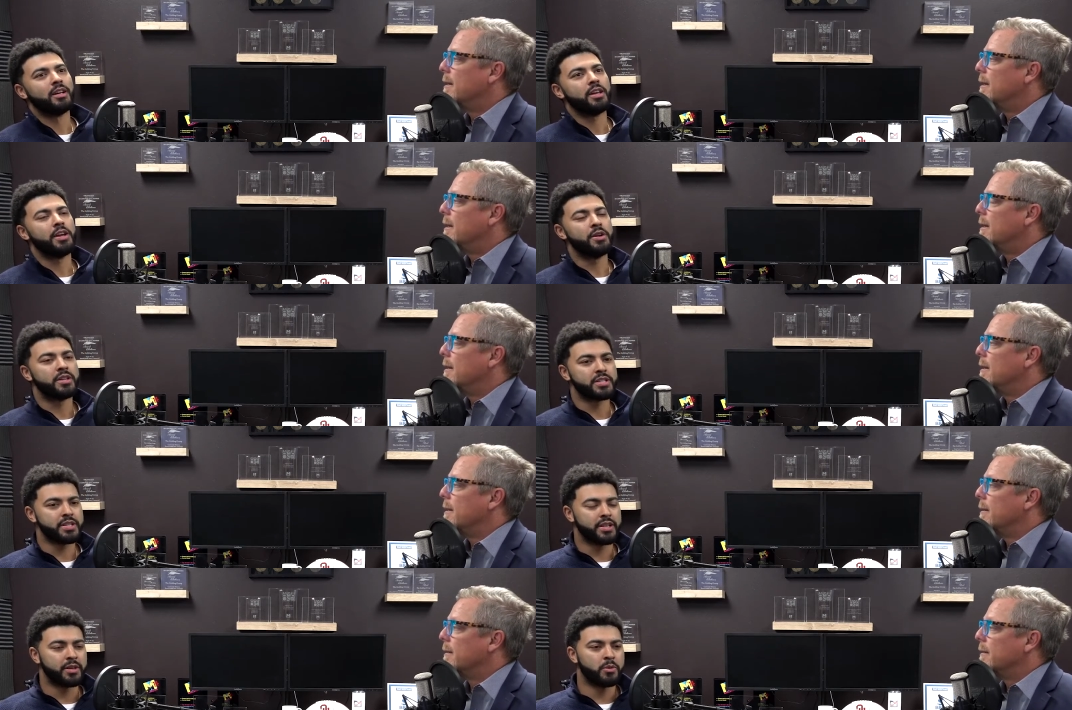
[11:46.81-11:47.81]
Speaker 1: here in the
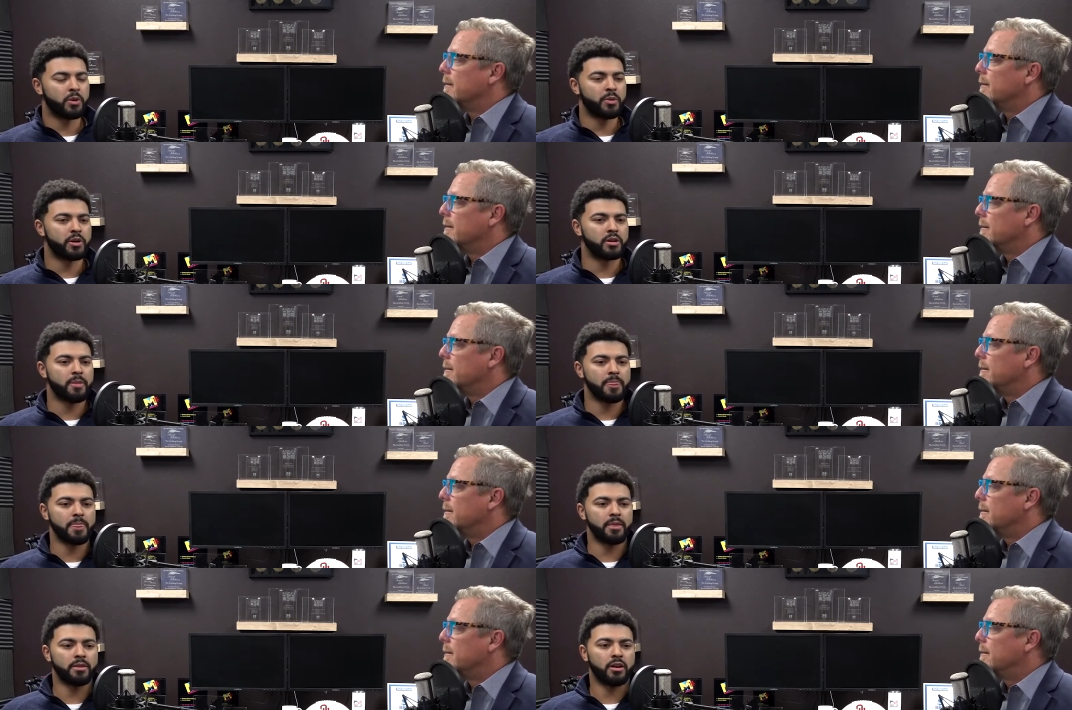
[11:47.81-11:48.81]
city what we're
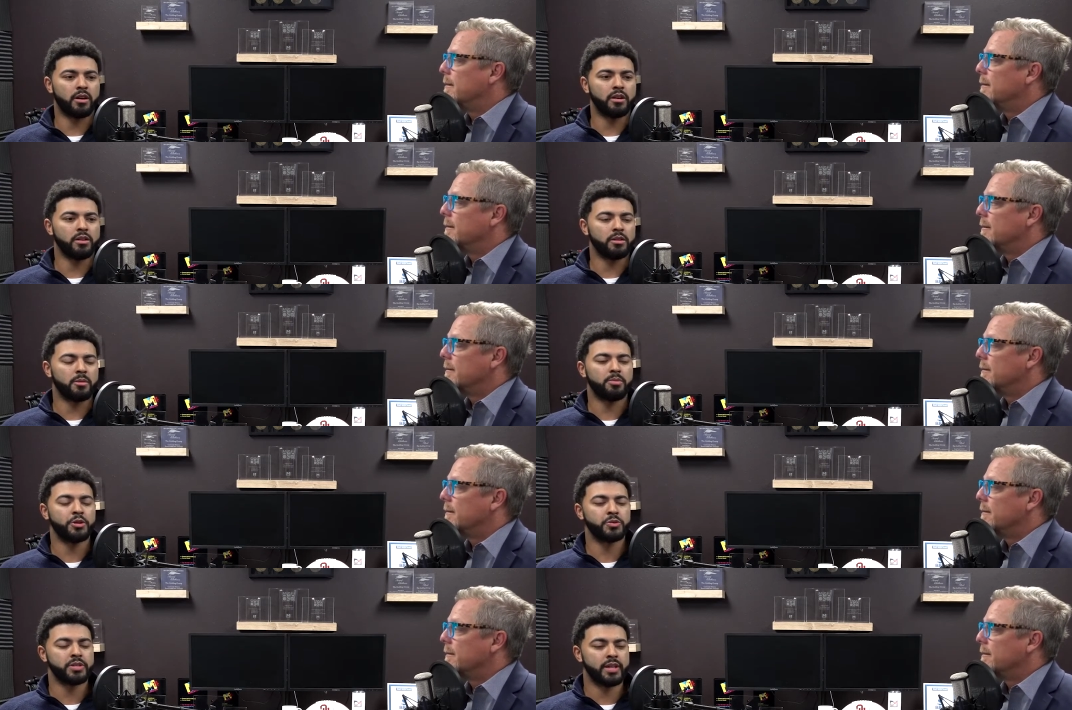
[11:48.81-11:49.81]
our the
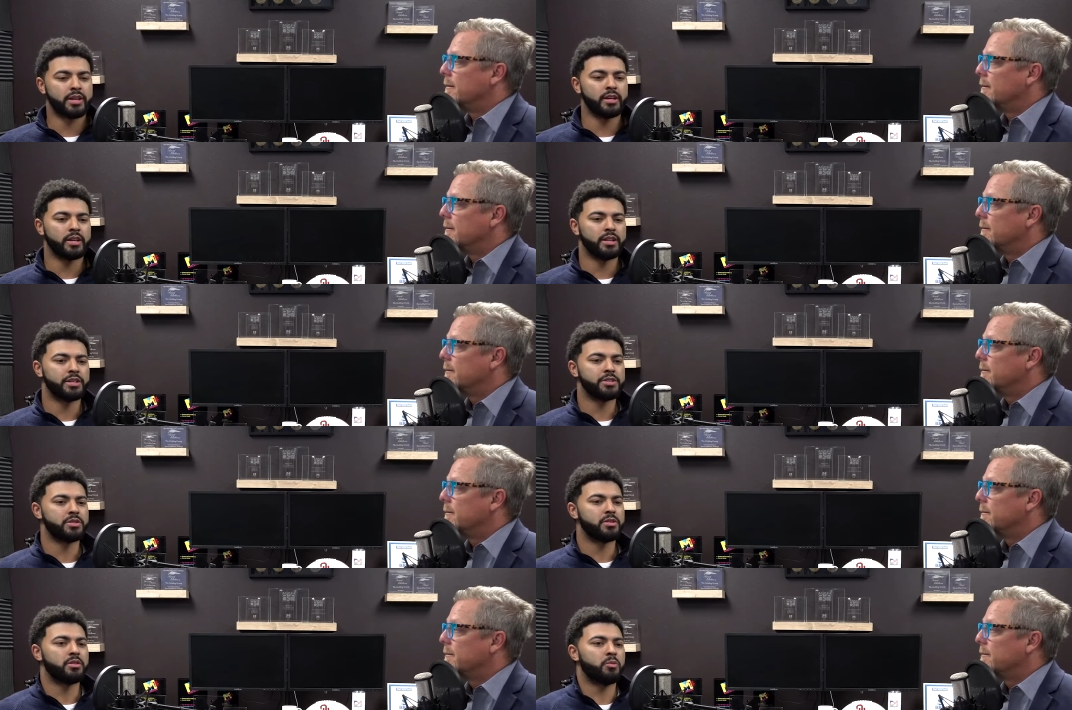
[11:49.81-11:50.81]
approach we're taking
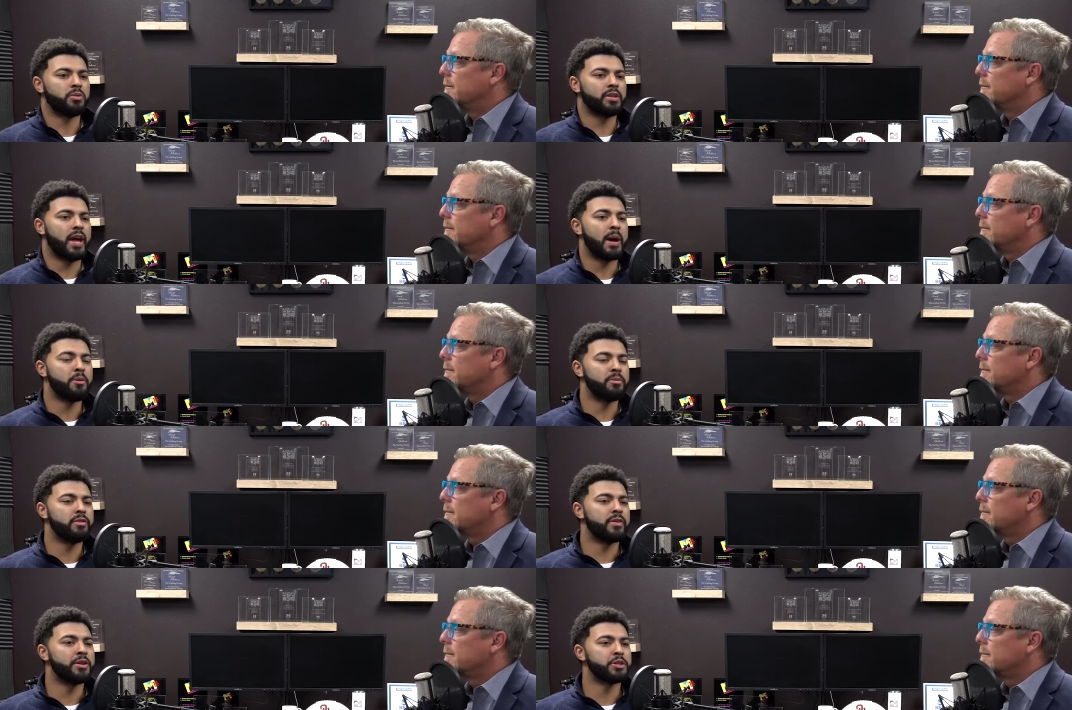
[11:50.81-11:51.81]
is the app will be
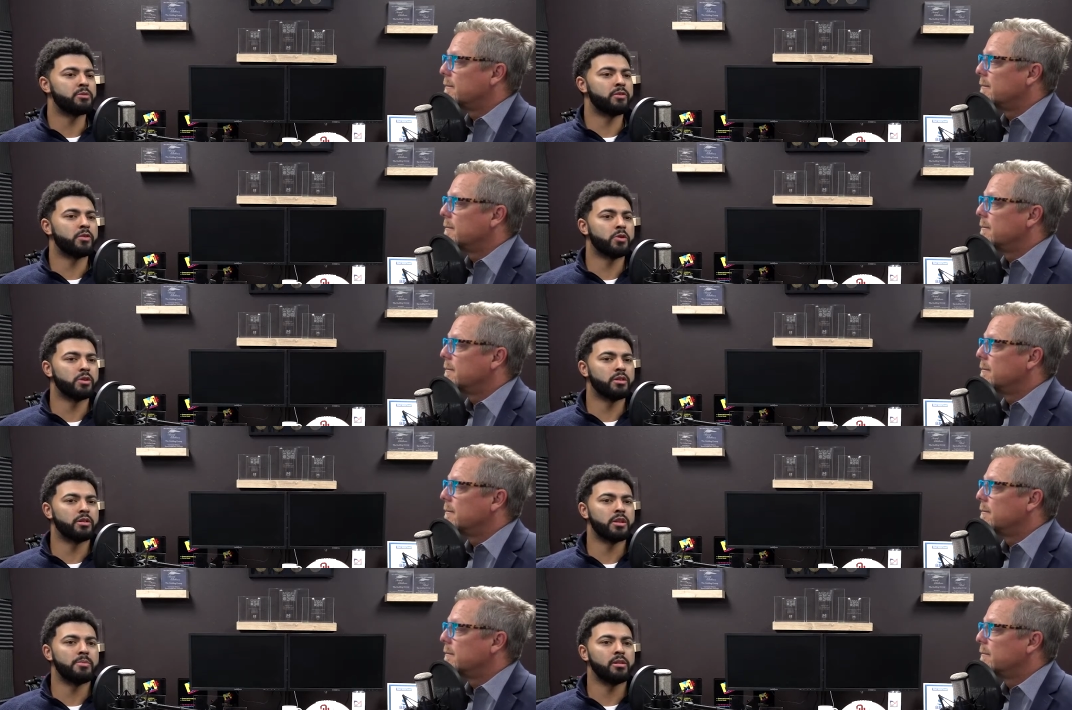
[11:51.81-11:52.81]
finished before
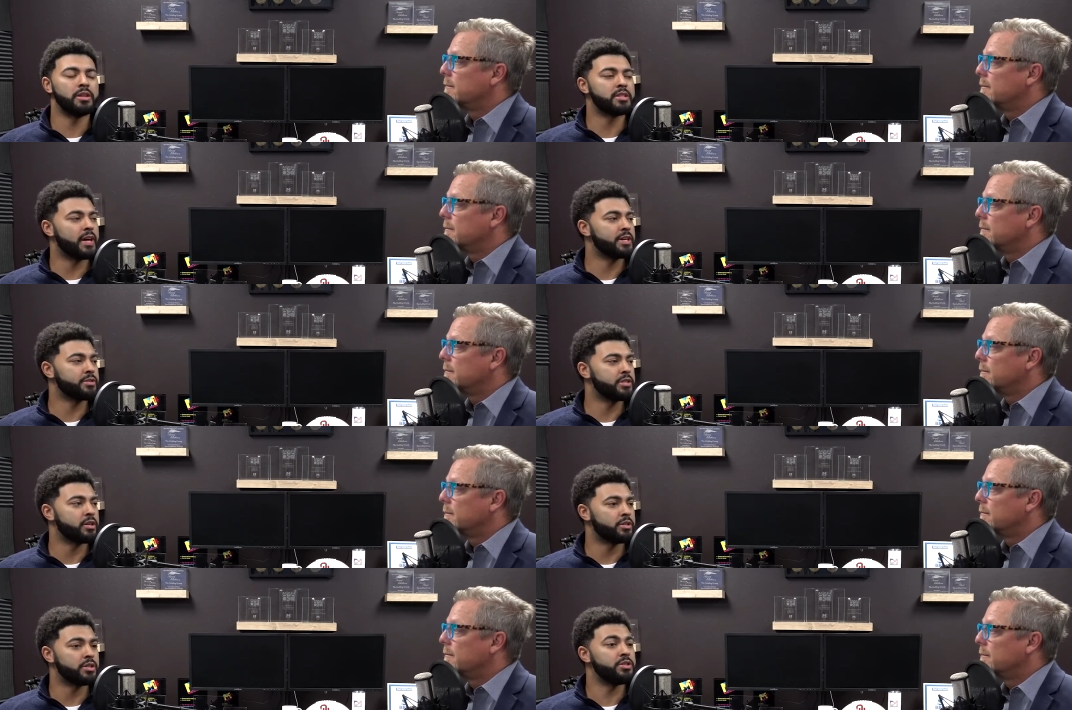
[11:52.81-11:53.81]
the police actually
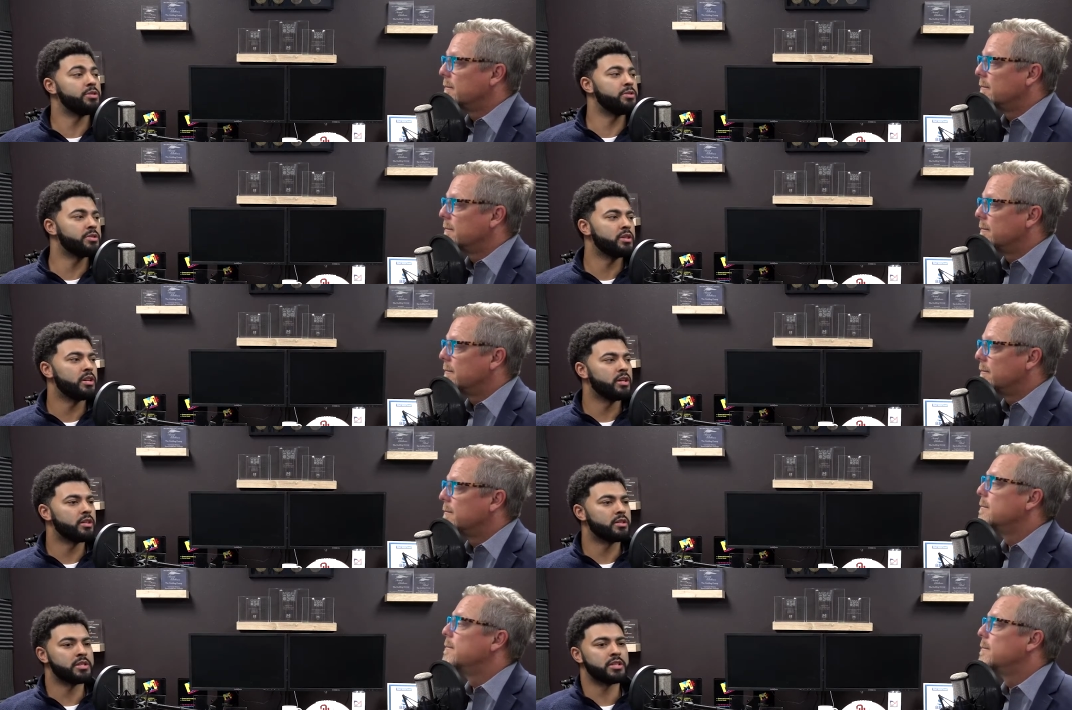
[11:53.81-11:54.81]
start to use
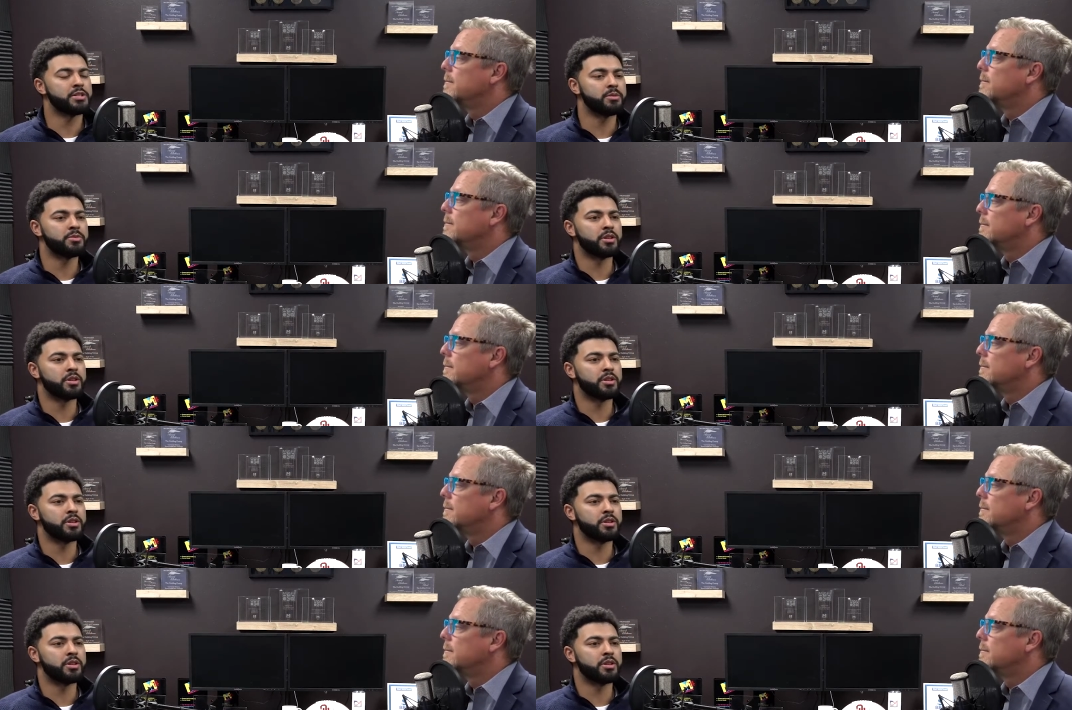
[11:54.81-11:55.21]
the system.